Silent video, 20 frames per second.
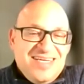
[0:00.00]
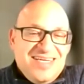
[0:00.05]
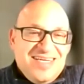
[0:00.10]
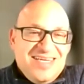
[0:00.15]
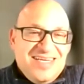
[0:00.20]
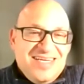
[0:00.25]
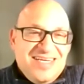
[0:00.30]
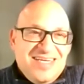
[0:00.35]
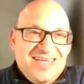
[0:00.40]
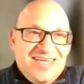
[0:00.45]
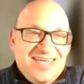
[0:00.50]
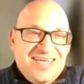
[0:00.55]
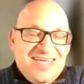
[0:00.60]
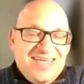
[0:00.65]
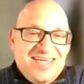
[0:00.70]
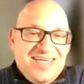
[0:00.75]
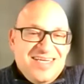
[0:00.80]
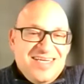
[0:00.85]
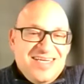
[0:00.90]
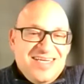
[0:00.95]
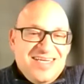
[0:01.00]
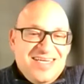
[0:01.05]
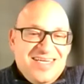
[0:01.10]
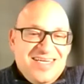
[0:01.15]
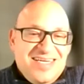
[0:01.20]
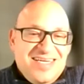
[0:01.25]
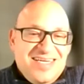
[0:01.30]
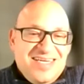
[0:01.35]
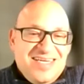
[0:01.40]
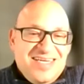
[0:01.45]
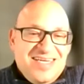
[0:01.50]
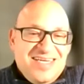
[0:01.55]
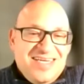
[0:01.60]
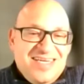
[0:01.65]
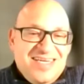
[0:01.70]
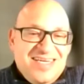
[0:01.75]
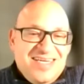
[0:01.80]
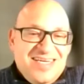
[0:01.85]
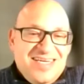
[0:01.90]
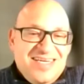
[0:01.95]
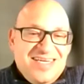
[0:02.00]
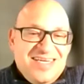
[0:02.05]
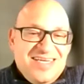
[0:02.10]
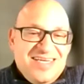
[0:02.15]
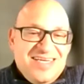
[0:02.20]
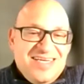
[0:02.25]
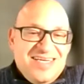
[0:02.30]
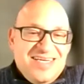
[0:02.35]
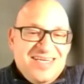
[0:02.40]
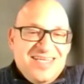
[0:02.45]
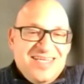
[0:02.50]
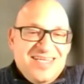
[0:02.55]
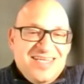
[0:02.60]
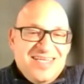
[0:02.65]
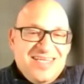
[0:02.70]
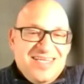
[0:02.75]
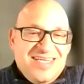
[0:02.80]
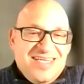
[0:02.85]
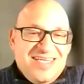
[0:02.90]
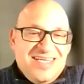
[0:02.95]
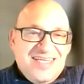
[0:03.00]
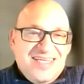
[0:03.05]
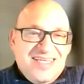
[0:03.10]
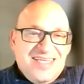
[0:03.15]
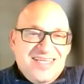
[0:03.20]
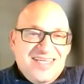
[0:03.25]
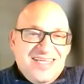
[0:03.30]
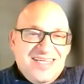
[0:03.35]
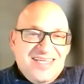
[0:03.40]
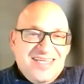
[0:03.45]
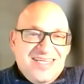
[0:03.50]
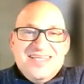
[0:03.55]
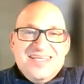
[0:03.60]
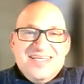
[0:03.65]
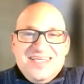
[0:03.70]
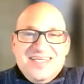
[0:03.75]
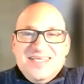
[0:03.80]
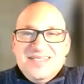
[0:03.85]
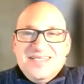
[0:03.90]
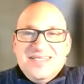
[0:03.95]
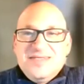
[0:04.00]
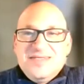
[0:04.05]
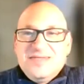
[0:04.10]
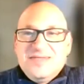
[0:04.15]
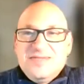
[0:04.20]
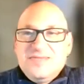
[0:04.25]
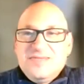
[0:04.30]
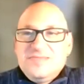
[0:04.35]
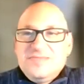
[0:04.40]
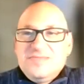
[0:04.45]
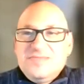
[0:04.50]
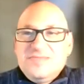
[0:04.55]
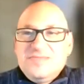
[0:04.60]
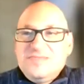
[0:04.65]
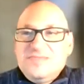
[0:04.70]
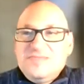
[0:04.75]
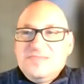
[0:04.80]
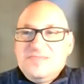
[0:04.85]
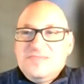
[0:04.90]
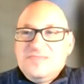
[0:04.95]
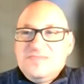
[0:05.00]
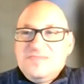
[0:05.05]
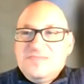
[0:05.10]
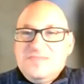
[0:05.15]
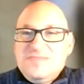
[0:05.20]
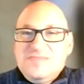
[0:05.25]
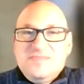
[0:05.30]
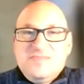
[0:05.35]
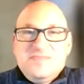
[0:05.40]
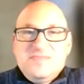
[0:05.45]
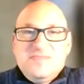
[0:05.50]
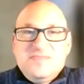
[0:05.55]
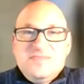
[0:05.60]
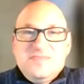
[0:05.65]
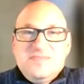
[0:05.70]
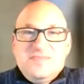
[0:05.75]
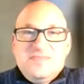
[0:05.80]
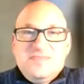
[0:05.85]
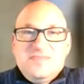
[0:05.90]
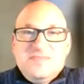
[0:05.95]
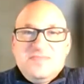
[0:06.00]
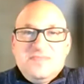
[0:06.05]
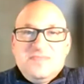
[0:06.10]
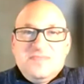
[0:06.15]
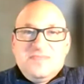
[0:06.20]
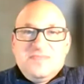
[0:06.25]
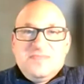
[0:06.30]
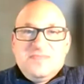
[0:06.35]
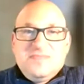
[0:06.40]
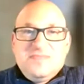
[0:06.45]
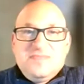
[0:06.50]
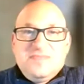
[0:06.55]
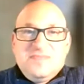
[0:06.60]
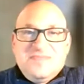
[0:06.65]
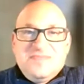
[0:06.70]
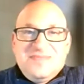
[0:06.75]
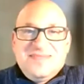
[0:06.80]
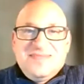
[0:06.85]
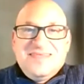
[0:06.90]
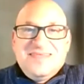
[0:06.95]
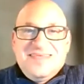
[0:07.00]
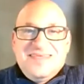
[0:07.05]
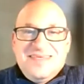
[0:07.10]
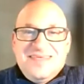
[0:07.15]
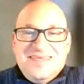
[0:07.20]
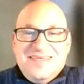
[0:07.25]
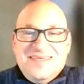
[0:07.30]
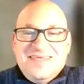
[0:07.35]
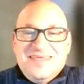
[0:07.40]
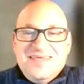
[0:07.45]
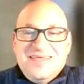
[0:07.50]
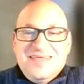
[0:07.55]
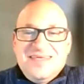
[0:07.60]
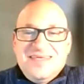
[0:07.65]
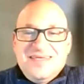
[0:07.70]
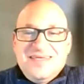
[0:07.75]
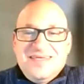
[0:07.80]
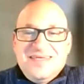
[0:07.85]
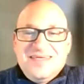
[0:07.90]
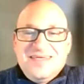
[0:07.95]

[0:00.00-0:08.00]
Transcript: This person isn't speaking.